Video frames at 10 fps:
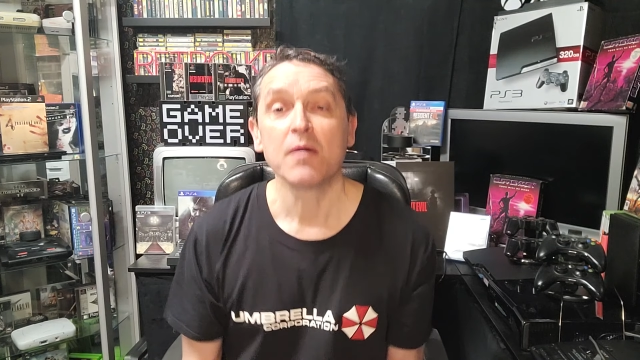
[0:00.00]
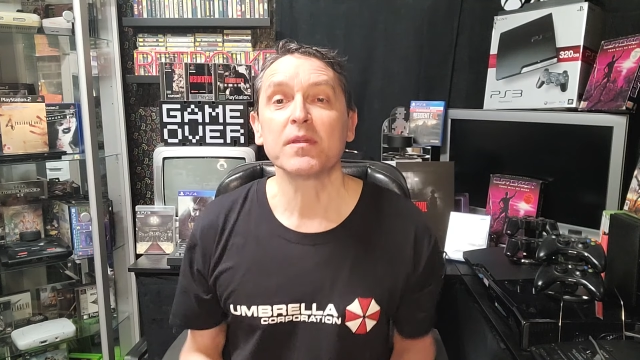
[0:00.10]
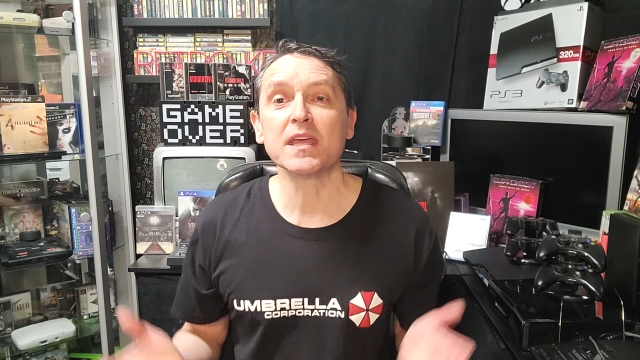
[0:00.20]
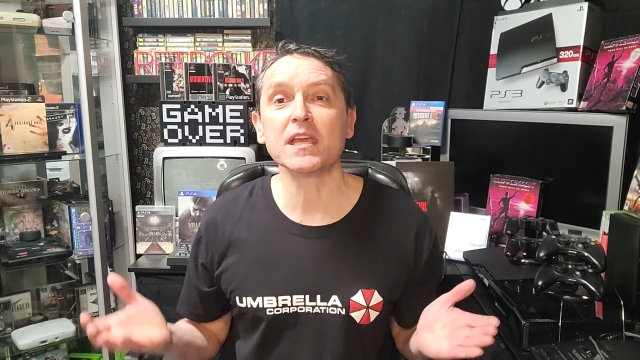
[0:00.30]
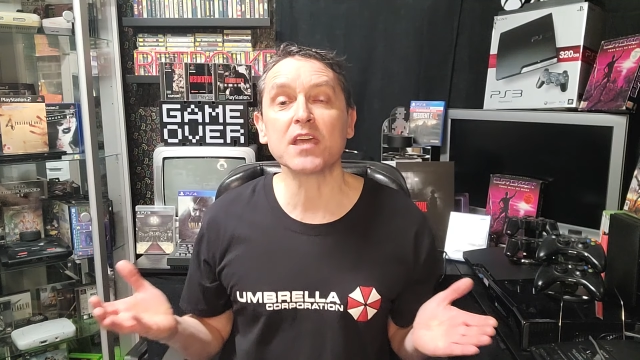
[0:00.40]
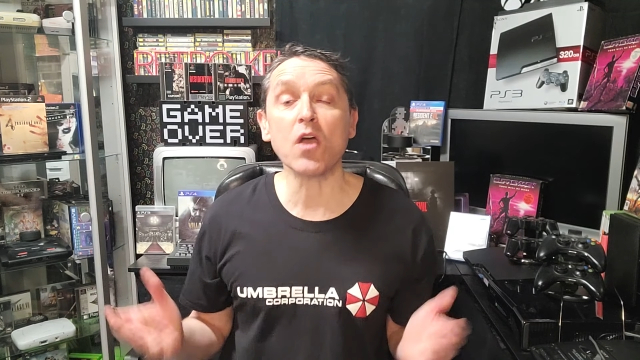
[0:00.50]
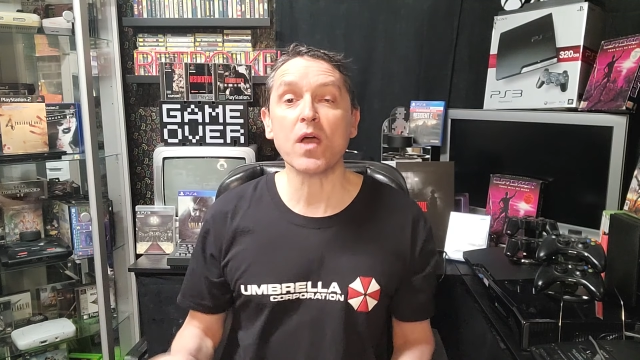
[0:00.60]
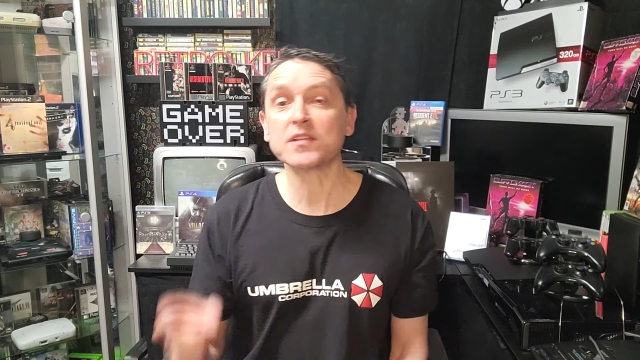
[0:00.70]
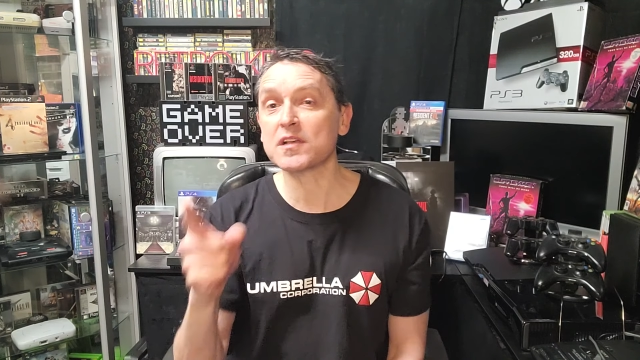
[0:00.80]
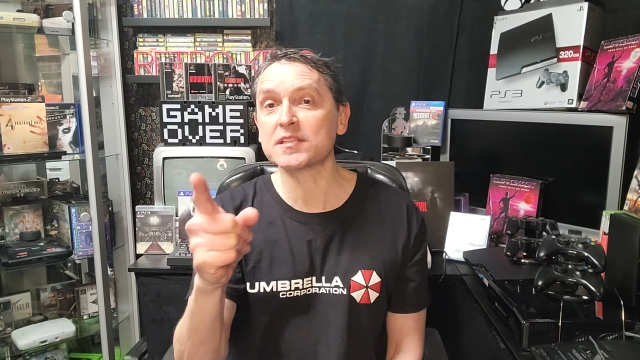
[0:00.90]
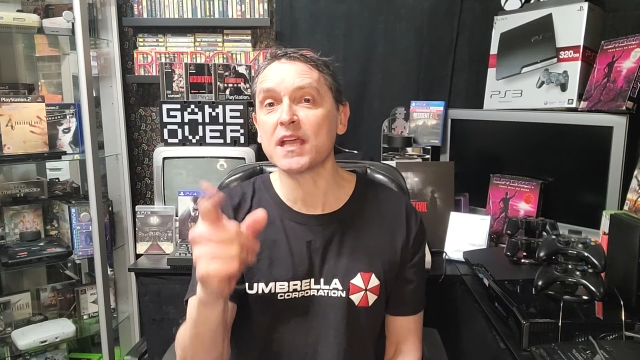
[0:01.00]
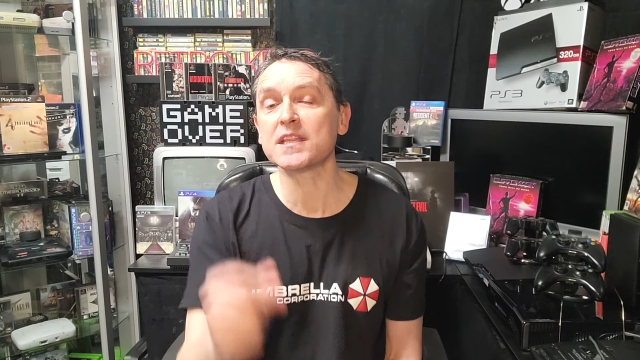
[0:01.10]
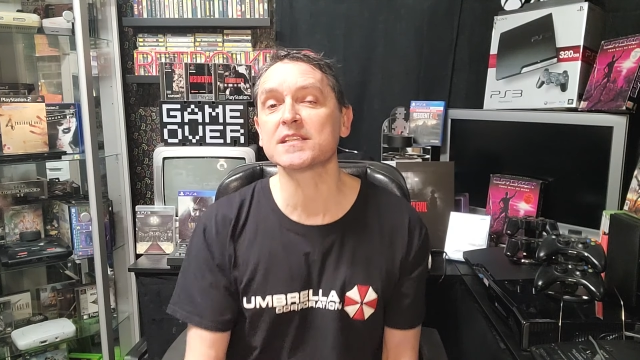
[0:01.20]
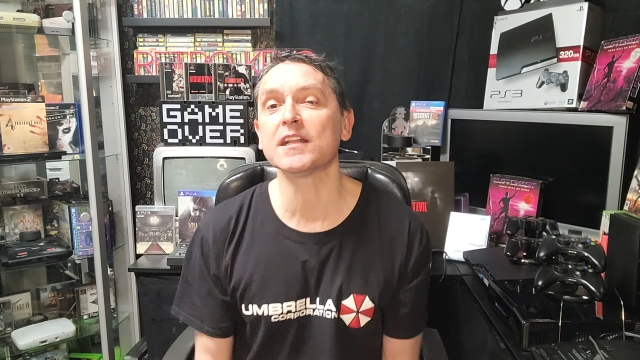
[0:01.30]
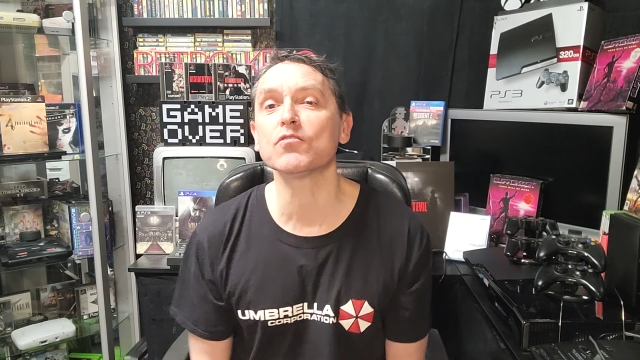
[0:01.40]
But there you go. As I said,
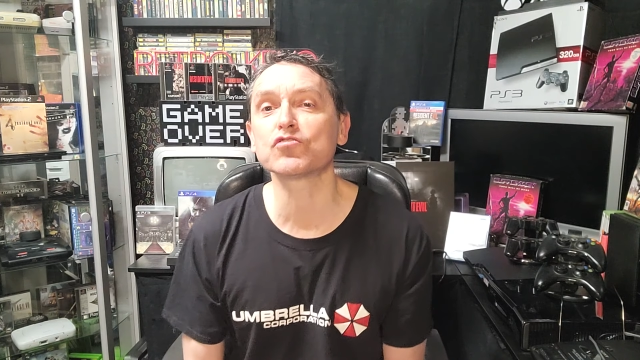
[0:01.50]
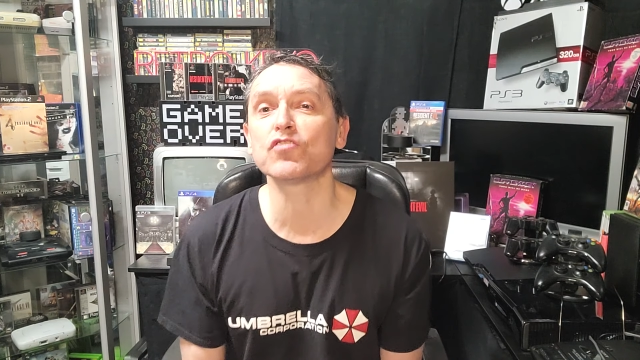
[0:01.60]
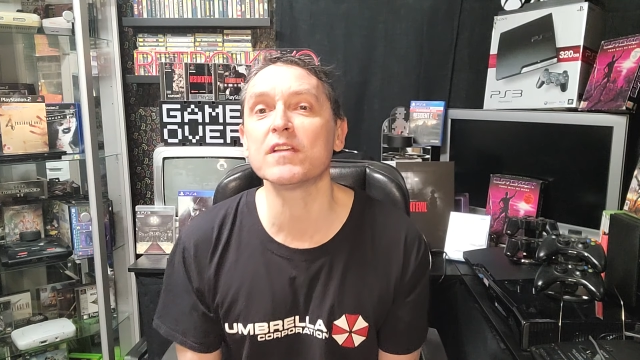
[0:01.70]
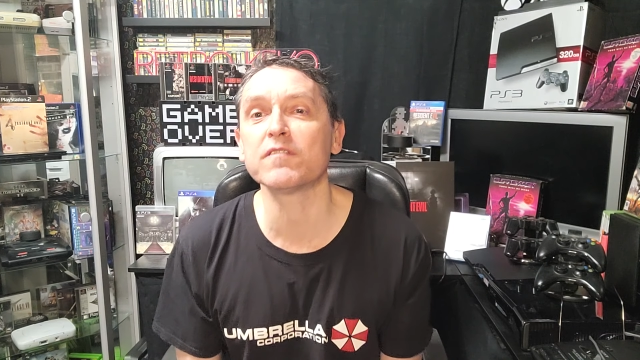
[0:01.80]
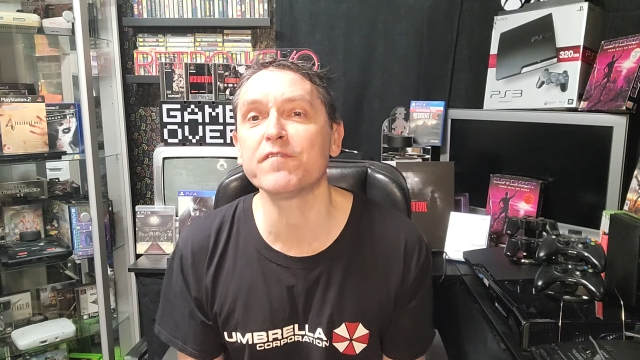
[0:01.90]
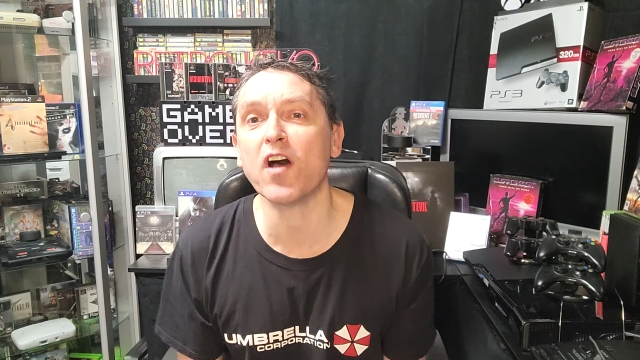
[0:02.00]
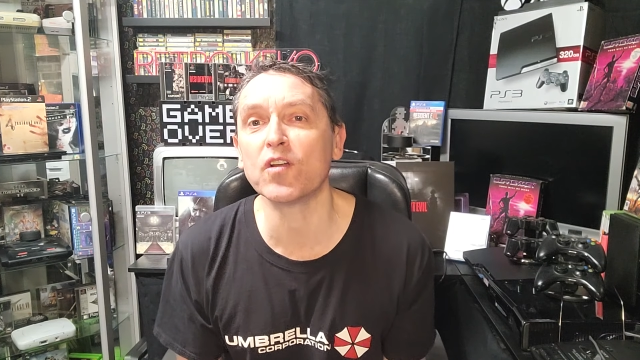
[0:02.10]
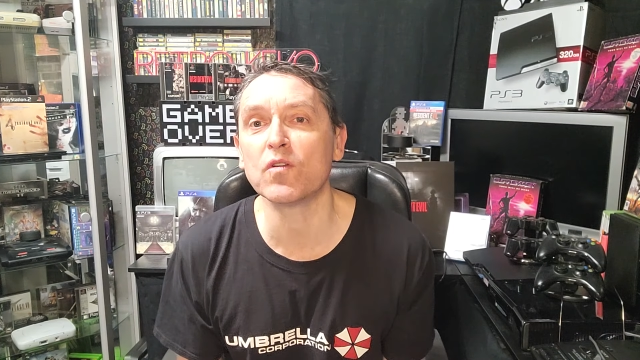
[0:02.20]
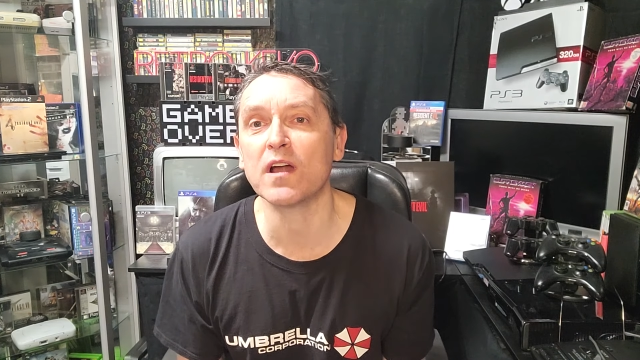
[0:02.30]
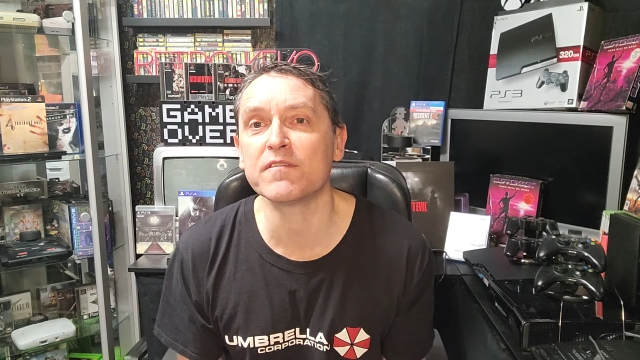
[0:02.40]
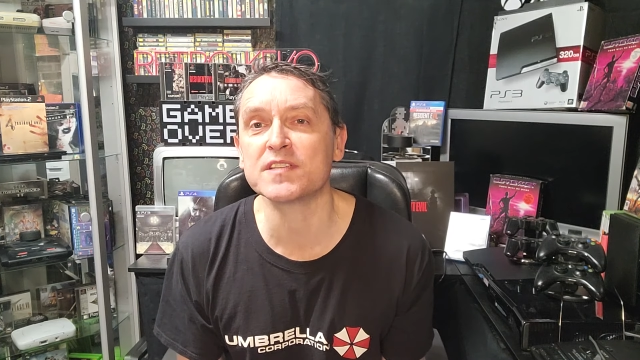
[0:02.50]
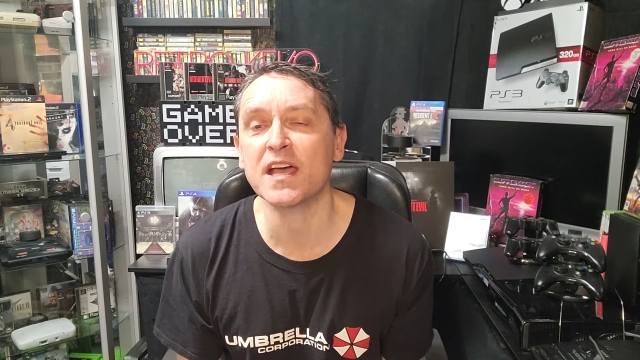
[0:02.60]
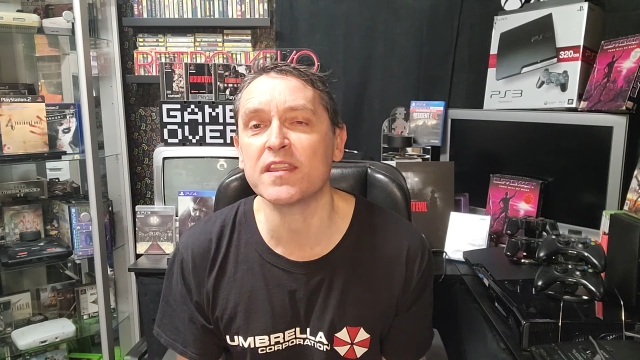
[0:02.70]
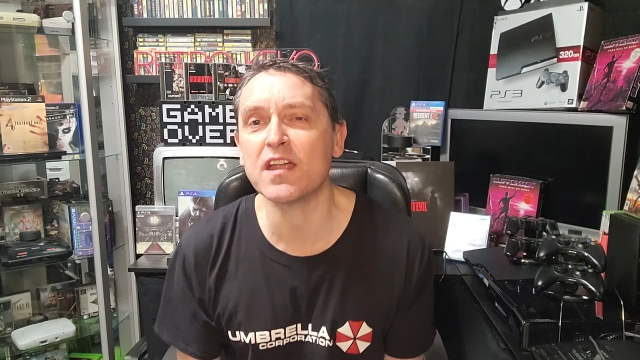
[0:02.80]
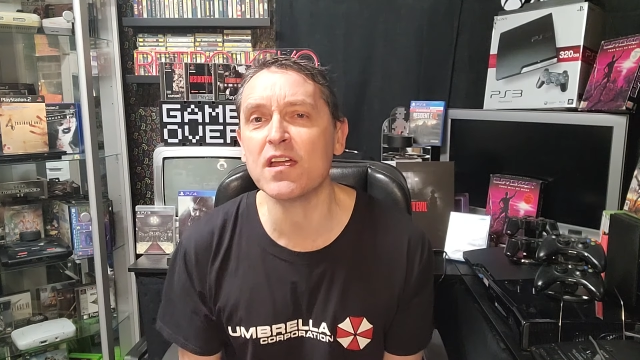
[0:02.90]
there's a little treat for vinyl lovers
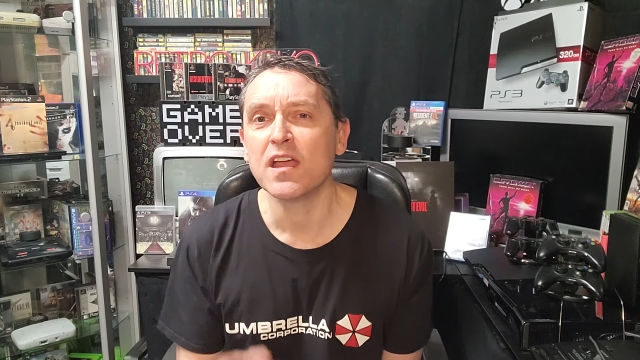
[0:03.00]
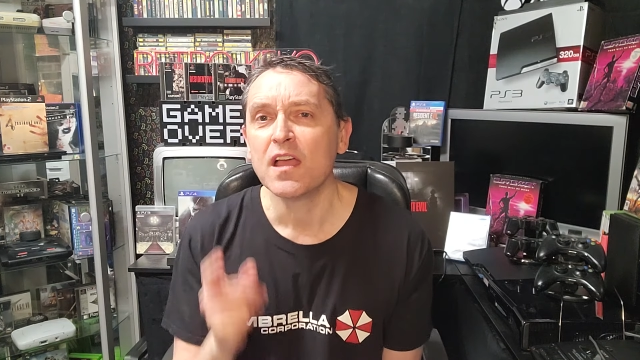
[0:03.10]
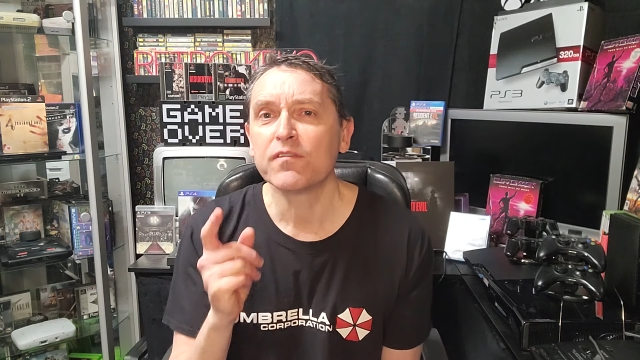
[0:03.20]
out there.